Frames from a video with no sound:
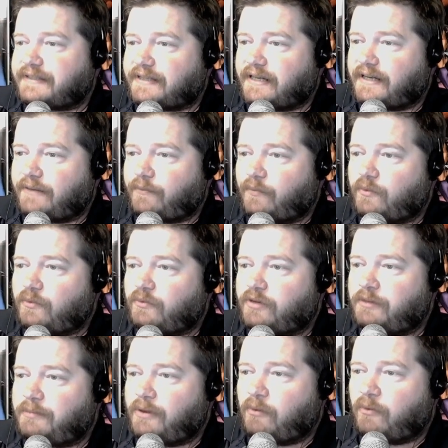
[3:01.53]
It could
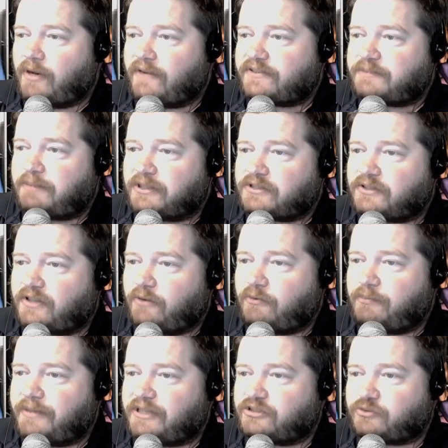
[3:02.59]
be a one-off special. That would
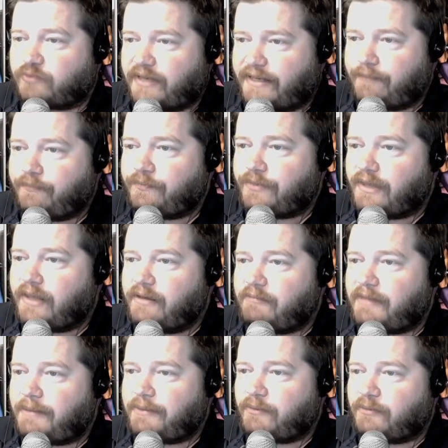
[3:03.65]
be a dream.
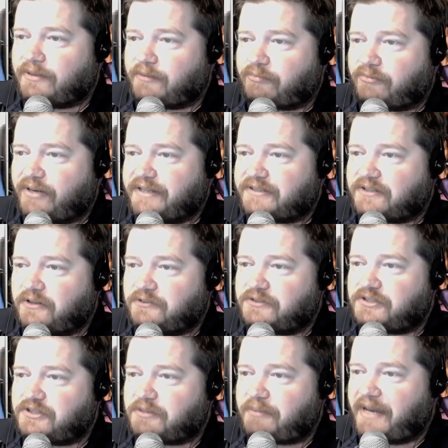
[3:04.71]
Maybe when the Priest goes
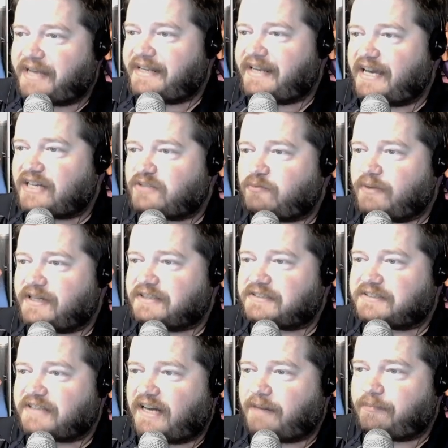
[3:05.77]
to Japan next, we could
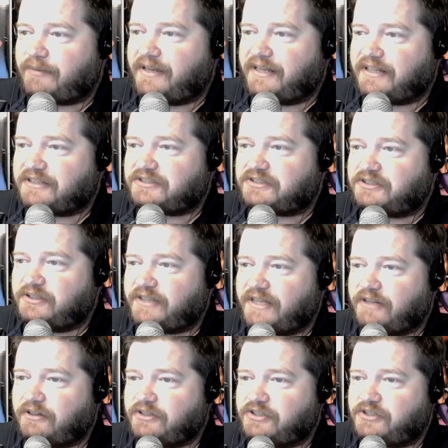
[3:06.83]
stop in a
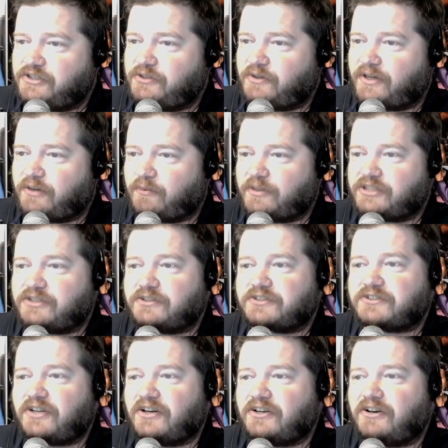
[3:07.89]
studio and do an original
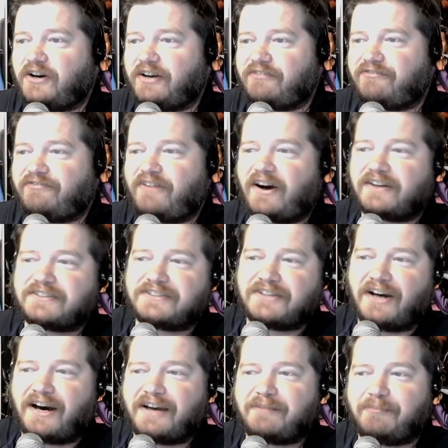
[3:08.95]
song called Fox
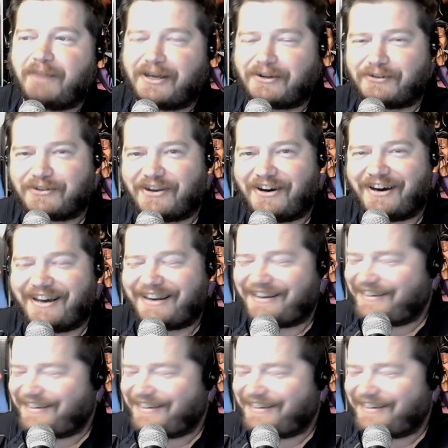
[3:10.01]
God, Metal God.